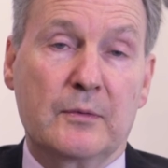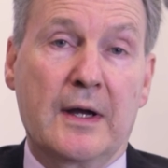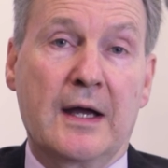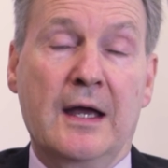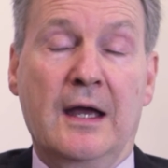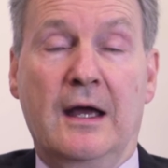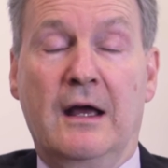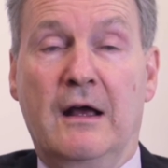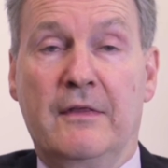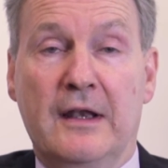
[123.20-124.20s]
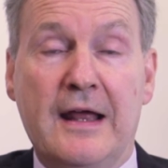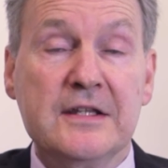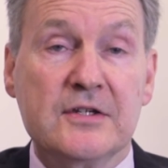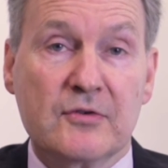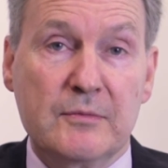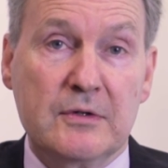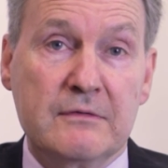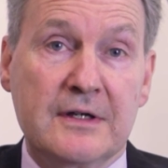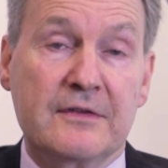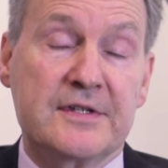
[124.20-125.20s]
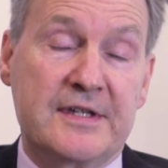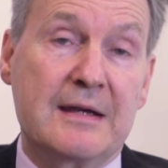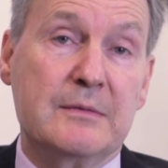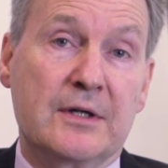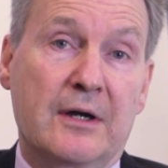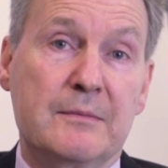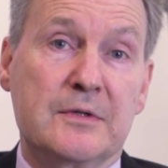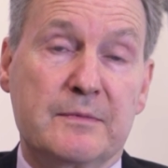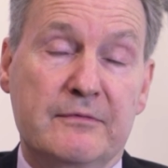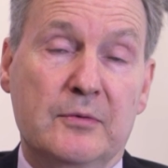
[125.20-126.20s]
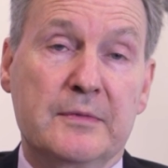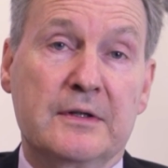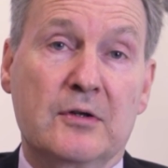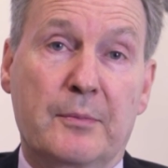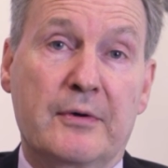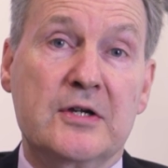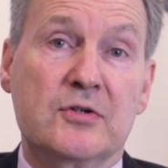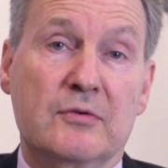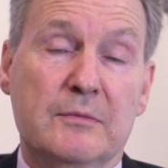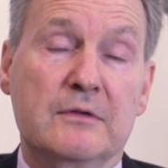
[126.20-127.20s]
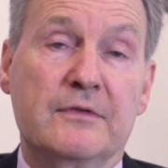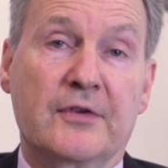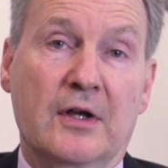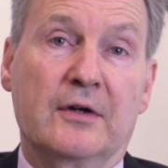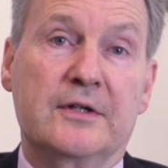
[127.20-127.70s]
where uh, the lens is removed at the same time as performing the operation to remove the scar